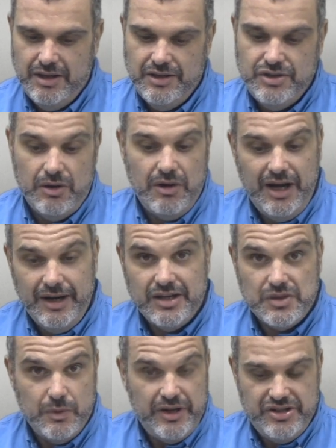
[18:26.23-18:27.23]
So,
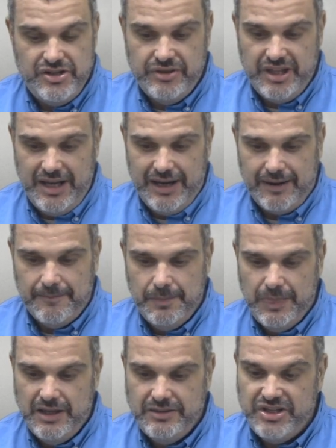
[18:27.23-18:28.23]
August, what did you think?
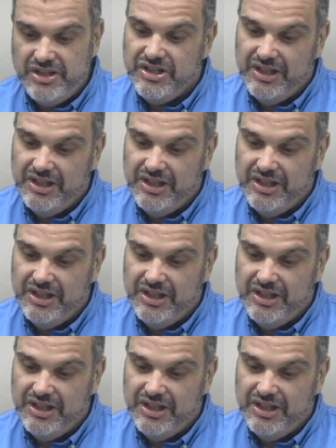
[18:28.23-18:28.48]
Did